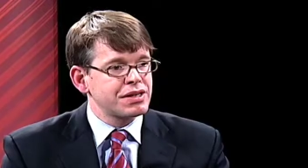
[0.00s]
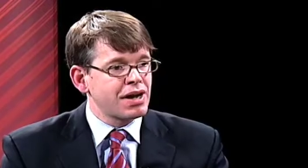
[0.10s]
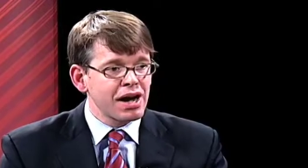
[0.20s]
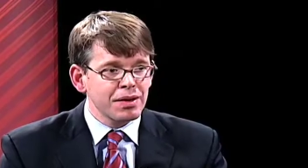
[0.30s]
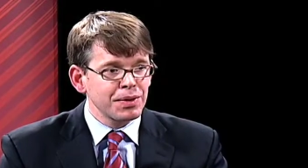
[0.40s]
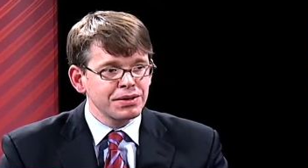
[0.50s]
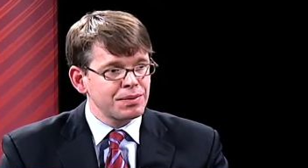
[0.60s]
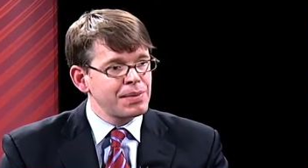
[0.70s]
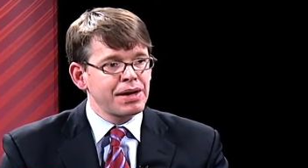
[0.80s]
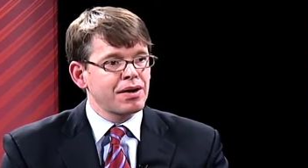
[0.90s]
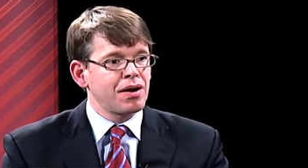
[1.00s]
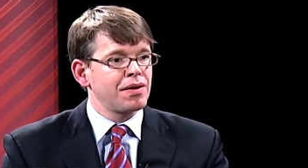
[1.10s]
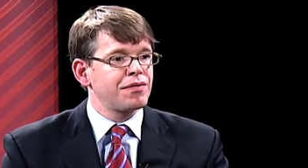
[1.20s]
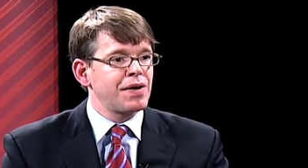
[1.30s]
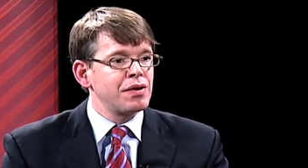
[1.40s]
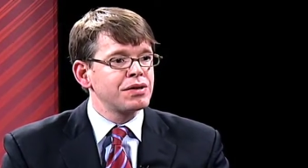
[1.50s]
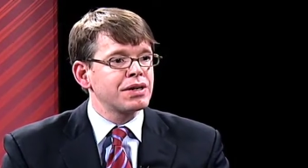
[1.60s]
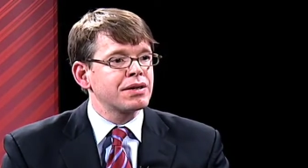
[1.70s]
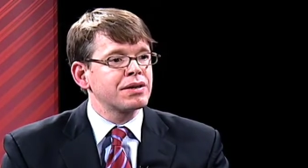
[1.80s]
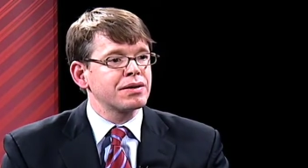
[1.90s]
a document to make
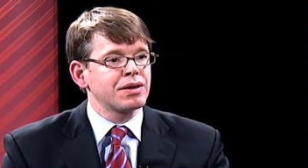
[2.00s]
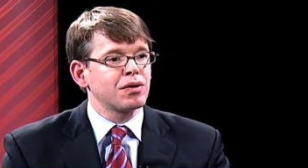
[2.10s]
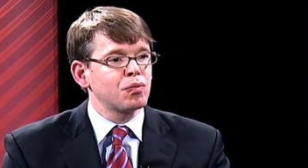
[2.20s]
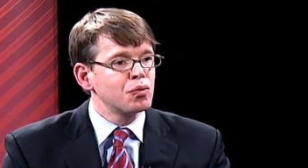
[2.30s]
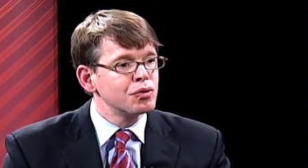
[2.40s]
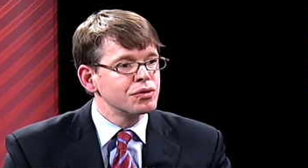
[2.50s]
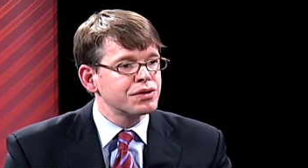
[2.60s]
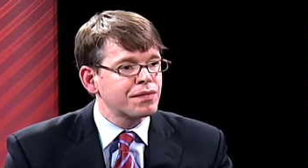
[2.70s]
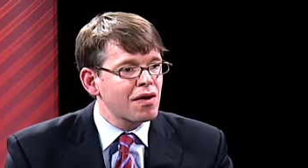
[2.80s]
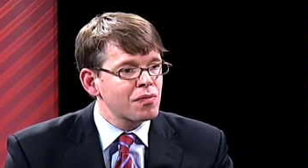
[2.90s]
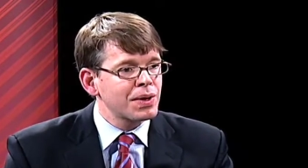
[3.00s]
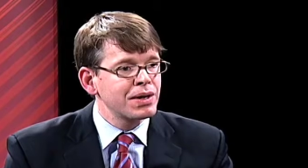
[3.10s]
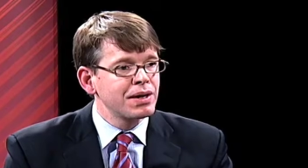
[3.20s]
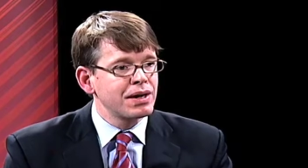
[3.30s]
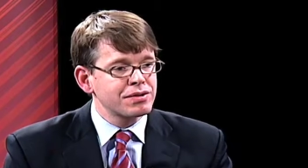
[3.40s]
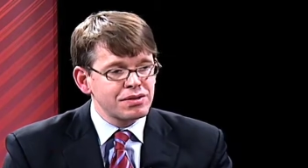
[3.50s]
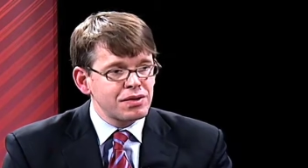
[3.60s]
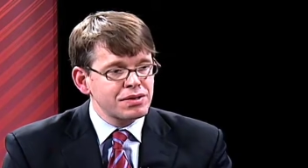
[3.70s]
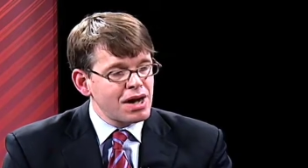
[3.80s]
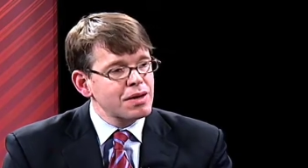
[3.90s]
founding, you know, rules of government. It's also
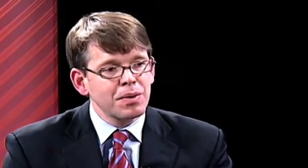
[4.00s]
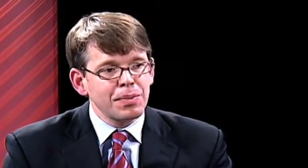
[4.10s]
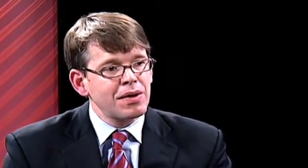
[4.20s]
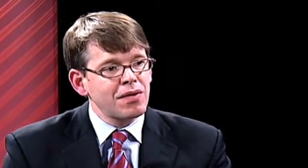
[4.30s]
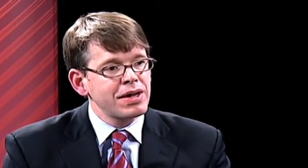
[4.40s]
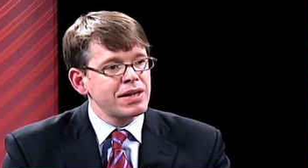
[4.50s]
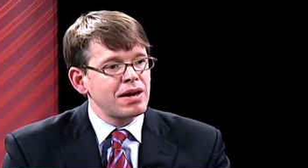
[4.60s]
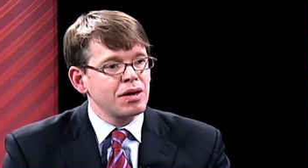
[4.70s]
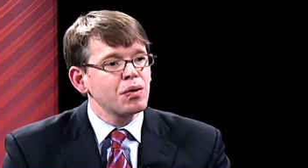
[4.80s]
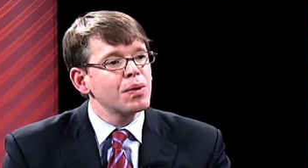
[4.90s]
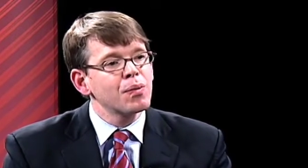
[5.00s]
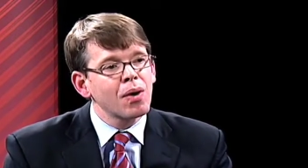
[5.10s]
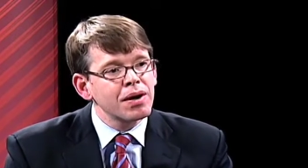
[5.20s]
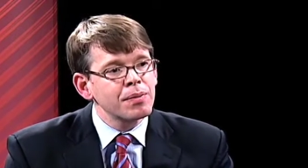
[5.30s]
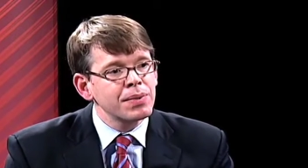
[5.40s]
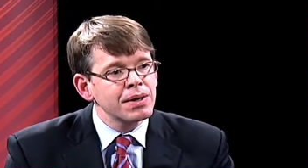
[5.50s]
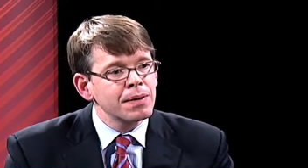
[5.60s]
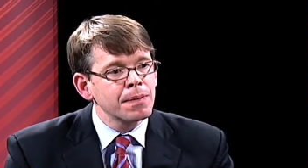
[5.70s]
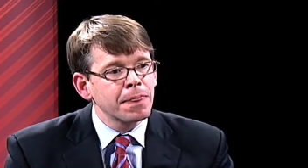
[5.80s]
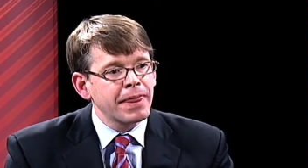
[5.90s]
a document about our identity, who we want to be.
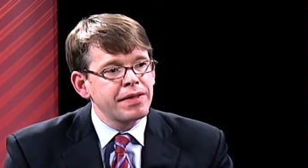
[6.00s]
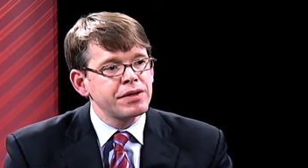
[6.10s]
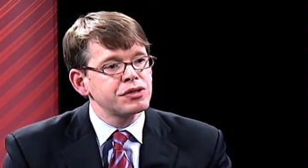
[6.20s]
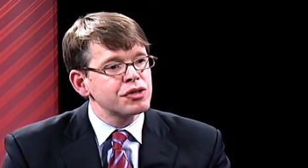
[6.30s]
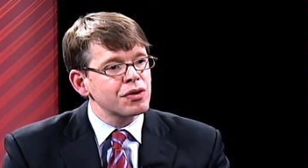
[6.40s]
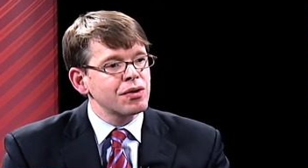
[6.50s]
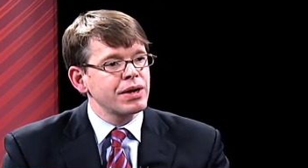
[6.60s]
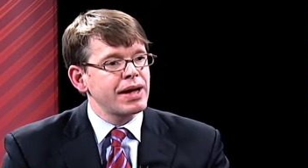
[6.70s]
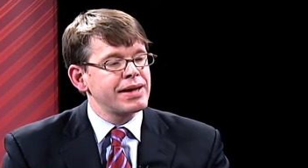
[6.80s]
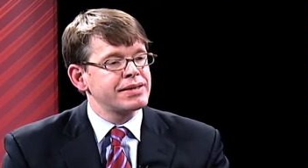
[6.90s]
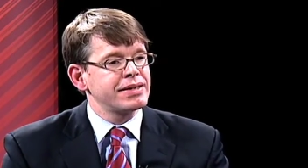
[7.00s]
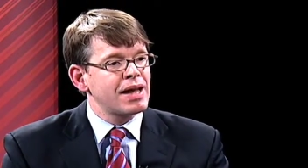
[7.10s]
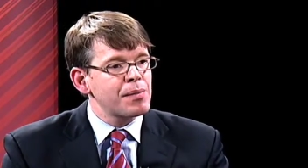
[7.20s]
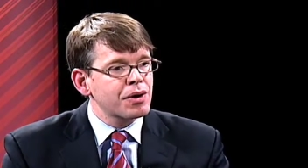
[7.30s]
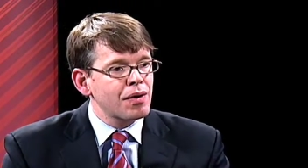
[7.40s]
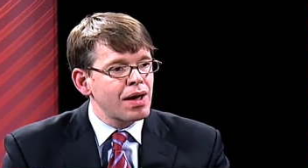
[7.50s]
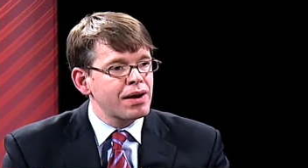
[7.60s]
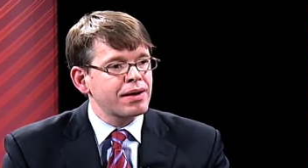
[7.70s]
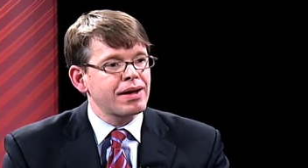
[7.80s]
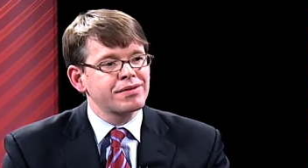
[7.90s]
And the jury, as a
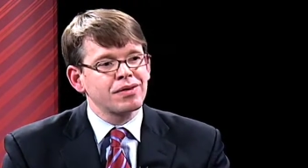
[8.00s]
democratic, as a